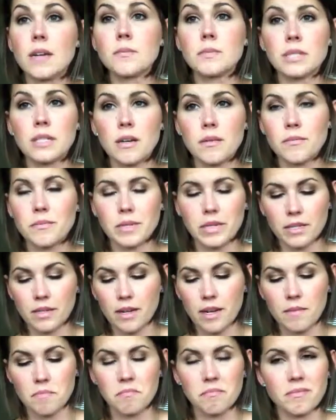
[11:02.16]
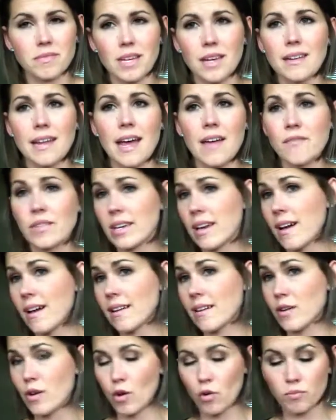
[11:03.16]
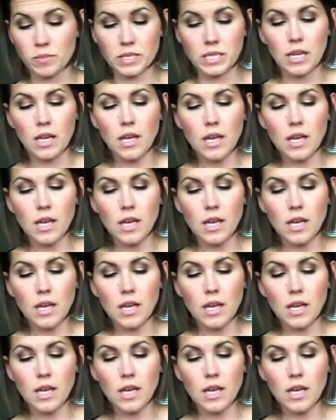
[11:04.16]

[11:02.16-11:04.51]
some, but I'm not having high hopes.